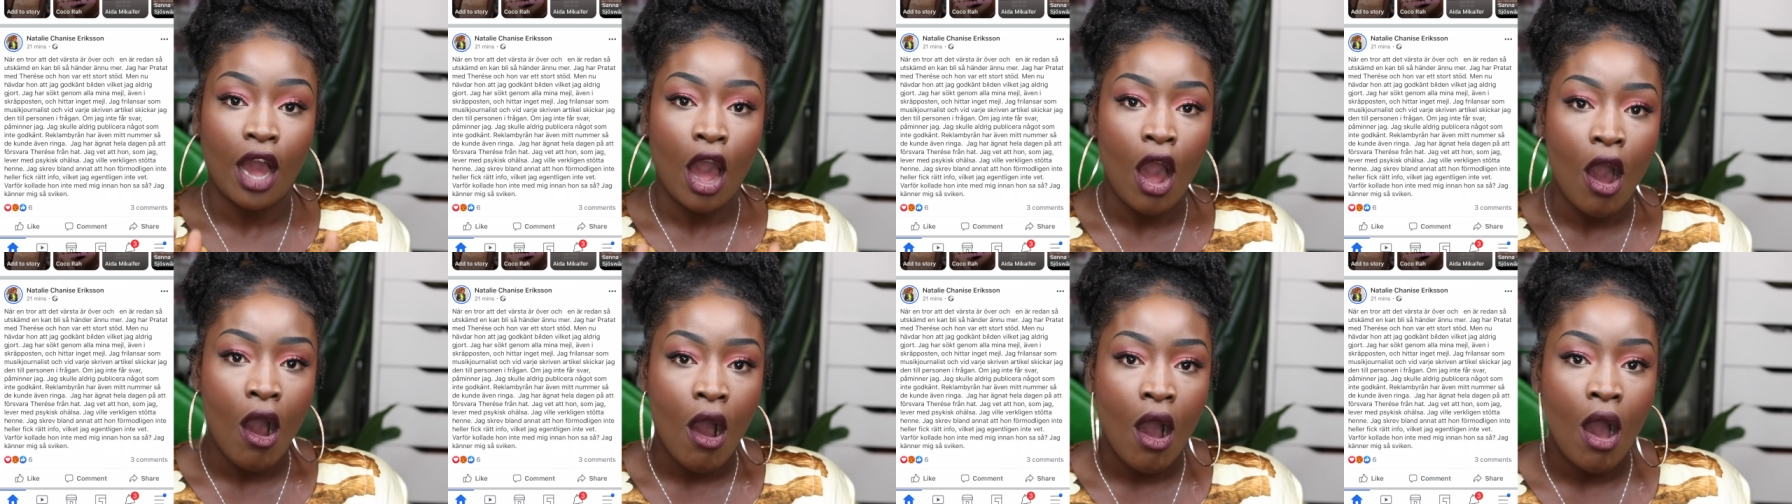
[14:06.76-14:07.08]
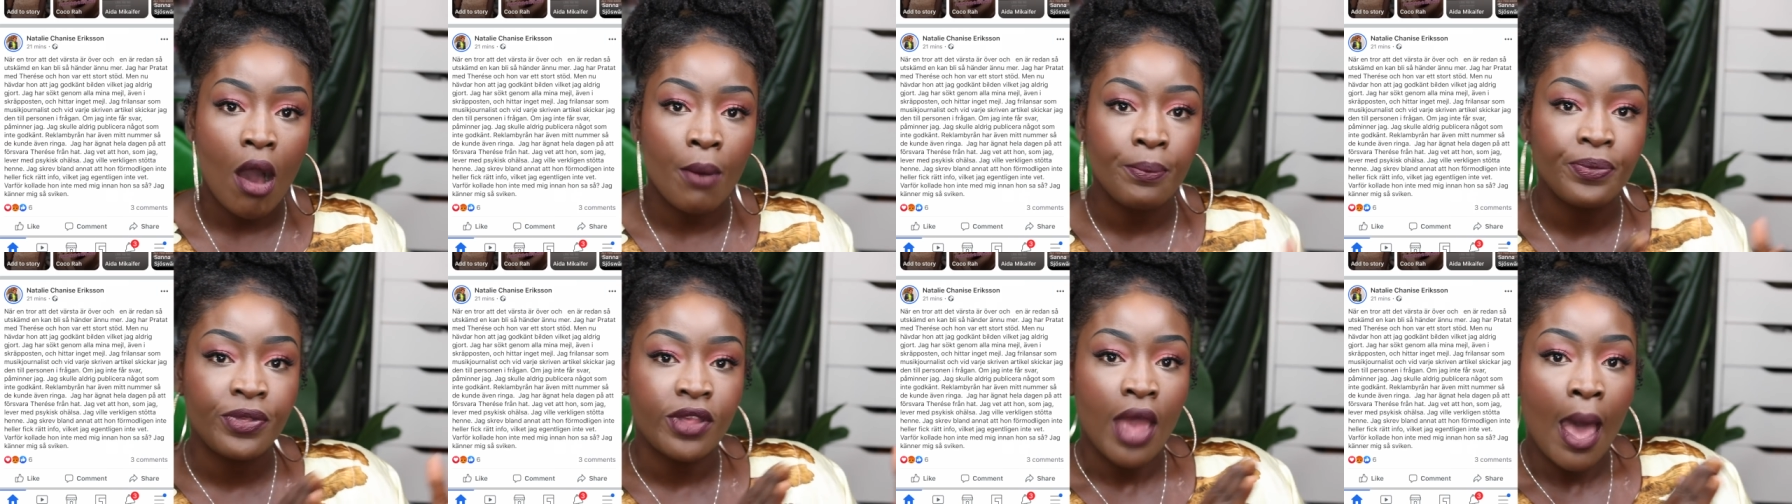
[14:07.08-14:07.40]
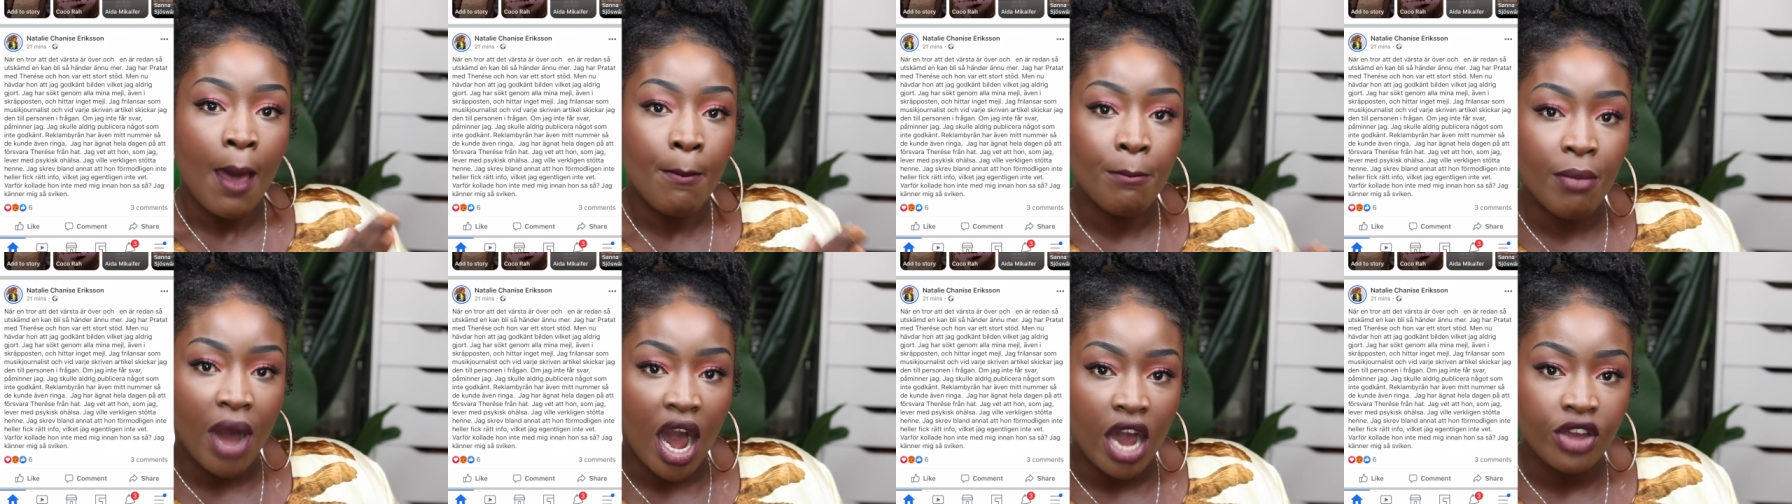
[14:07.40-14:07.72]
harms
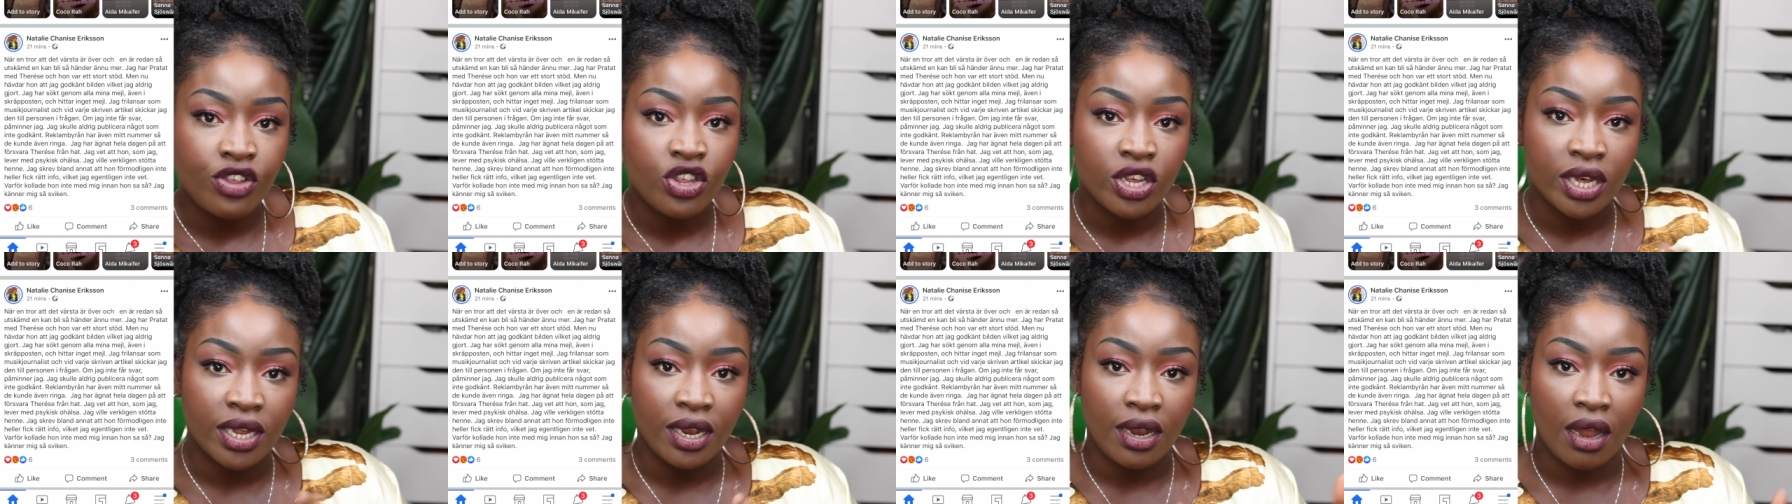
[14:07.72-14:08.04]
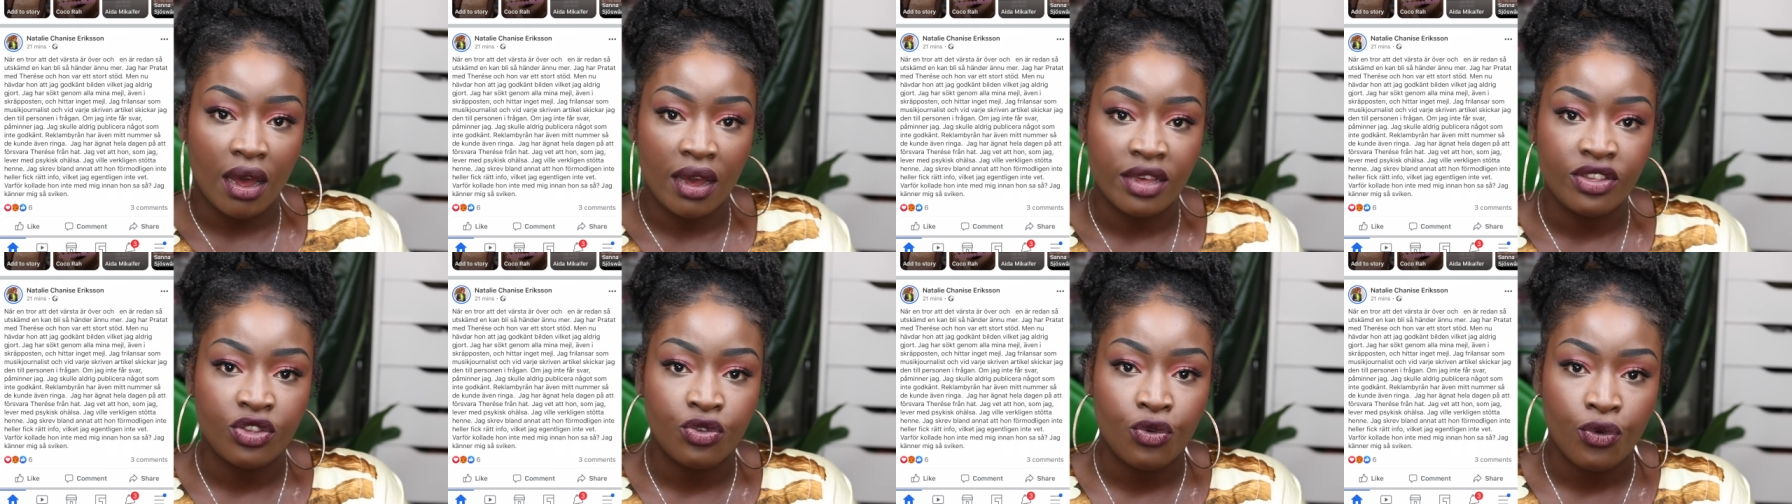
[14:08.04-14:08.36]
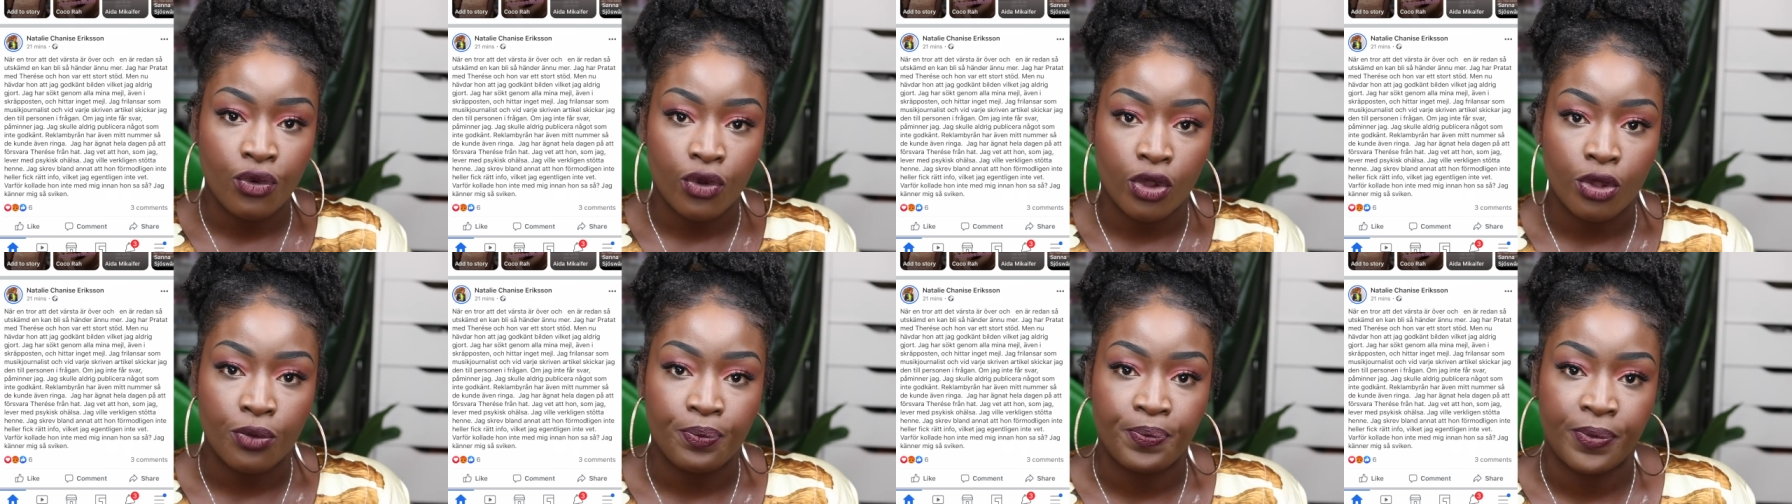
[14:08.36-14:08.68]
marginalized
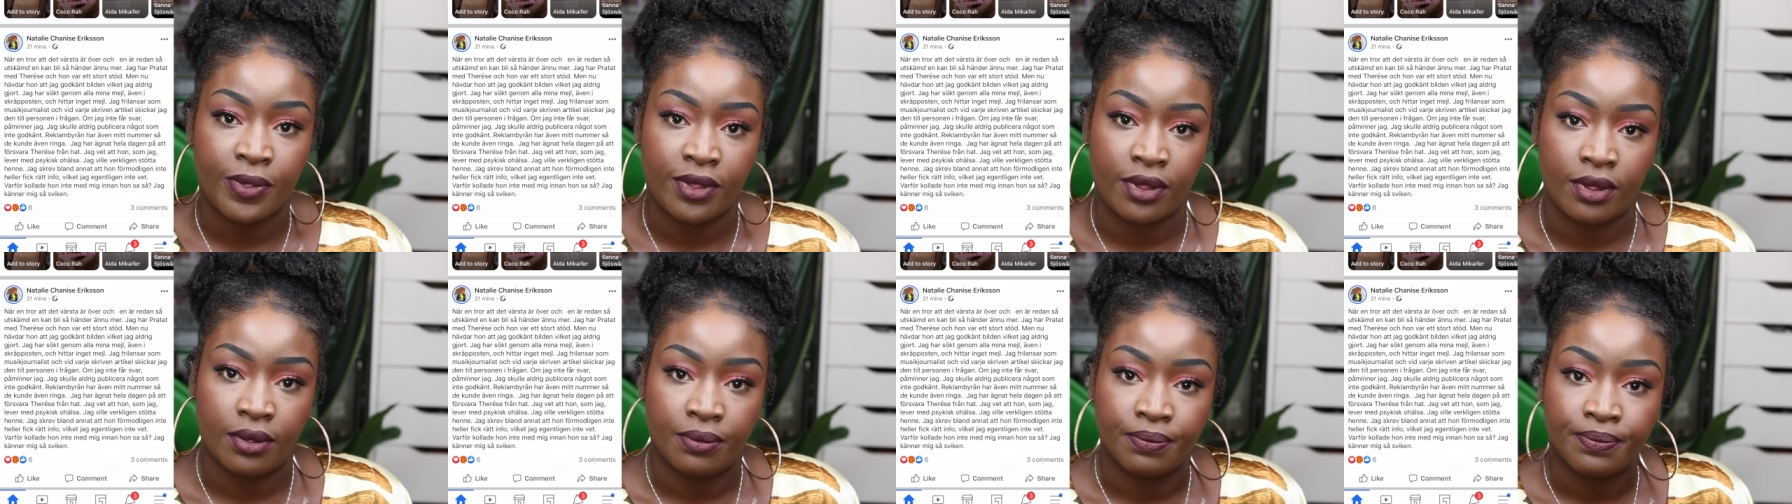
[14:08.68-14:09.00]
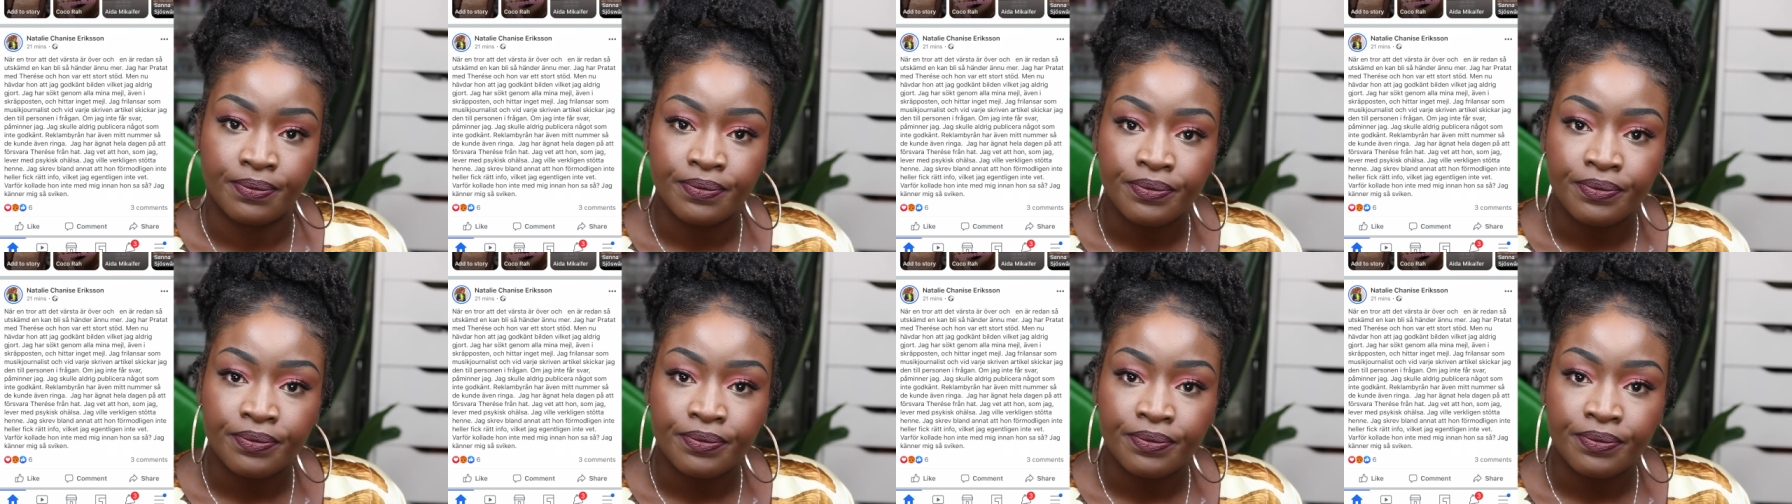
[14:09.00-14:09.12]
groups.